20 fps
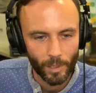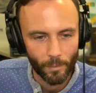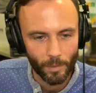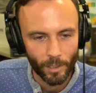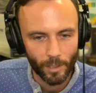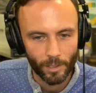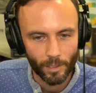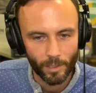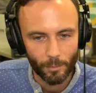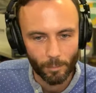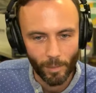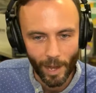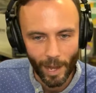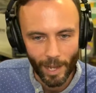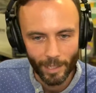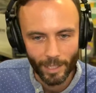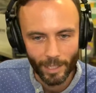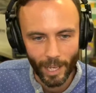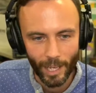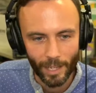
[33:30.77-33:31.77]
email,
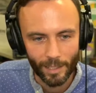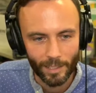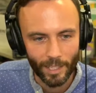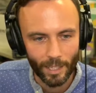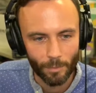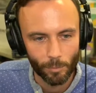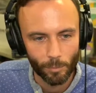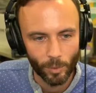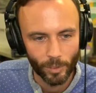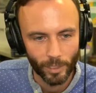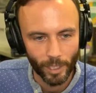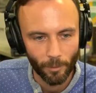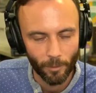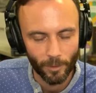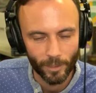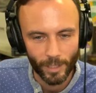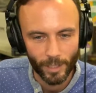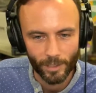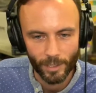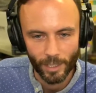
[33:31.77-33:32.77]

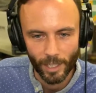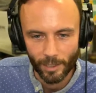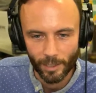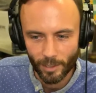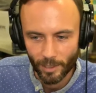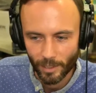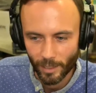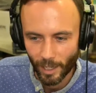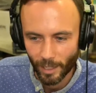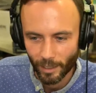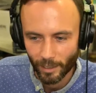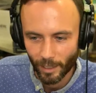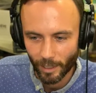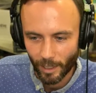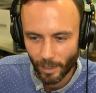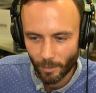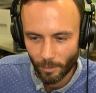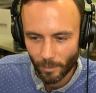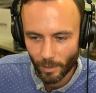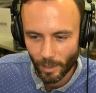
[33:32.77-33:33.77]

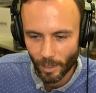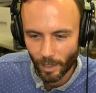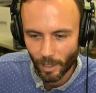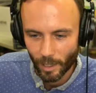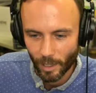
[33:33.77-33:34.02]
podcast@boardgamewitheducation.com.